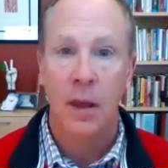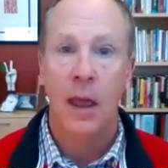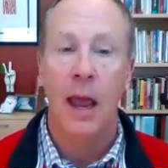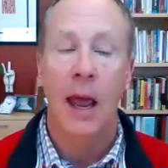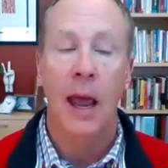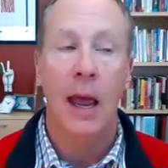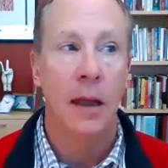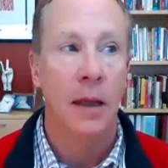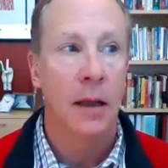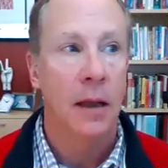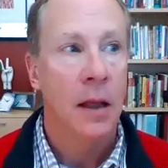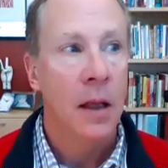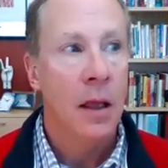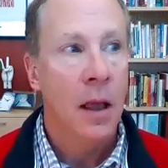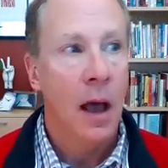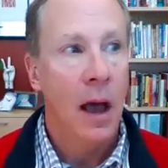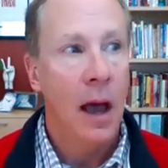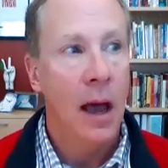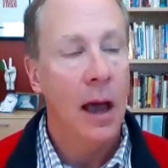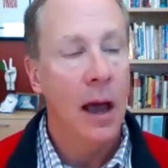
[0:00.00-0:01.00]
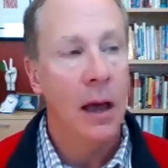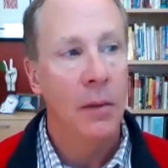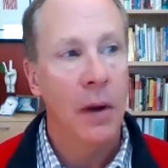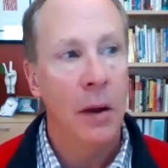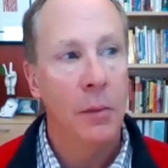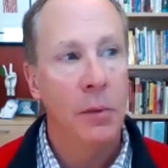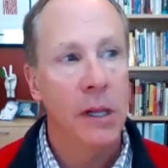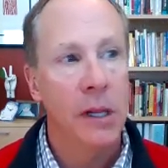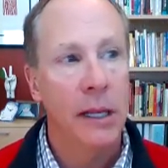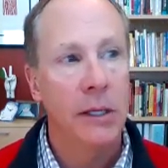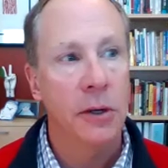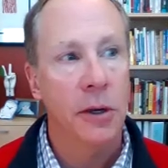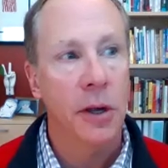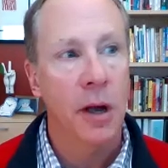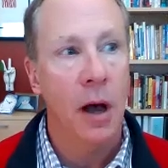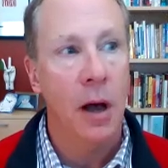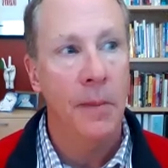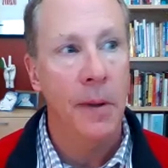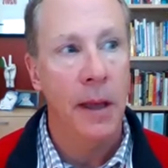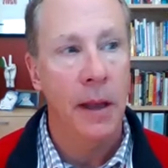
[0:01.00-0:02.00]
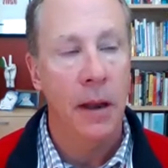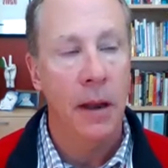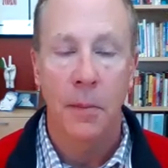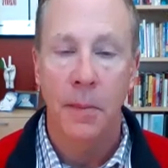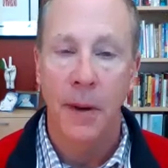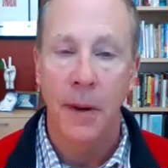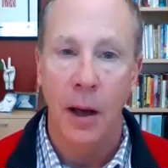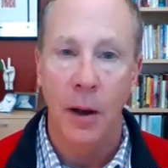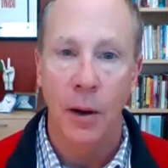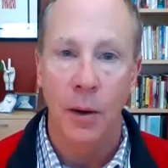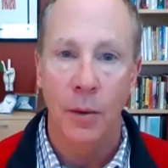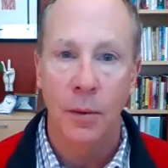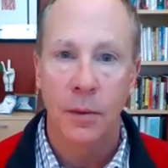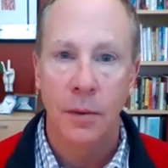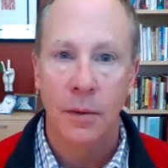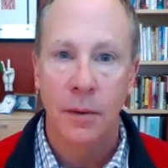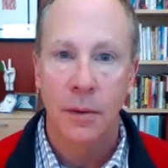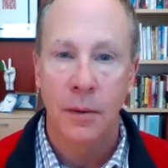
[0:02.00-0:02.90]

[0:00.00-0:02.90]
And I really like your comment about